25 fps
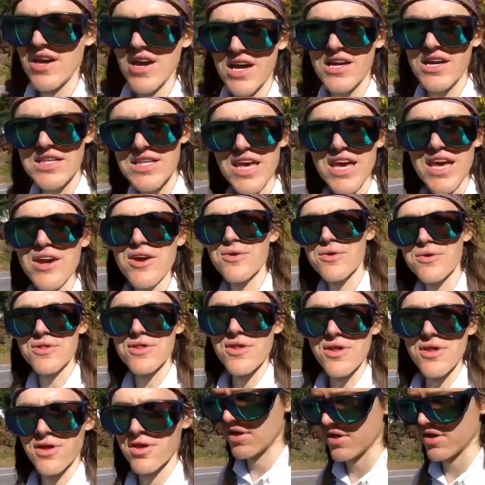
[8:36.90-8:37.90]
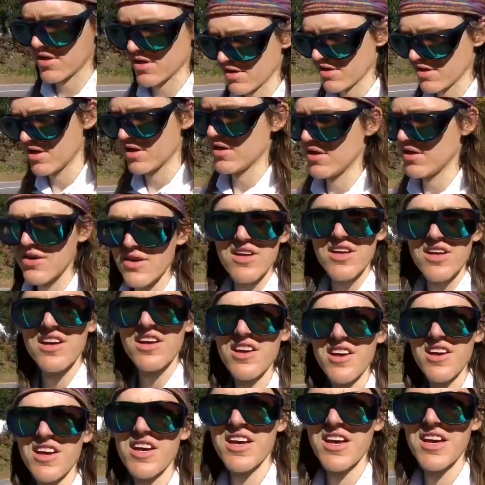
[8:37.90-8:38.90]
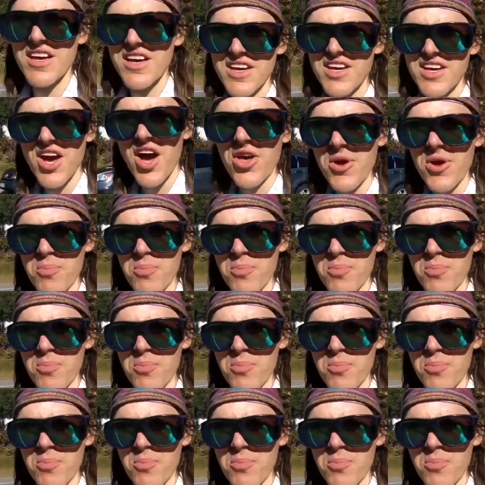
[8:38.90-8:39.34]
in years. You know,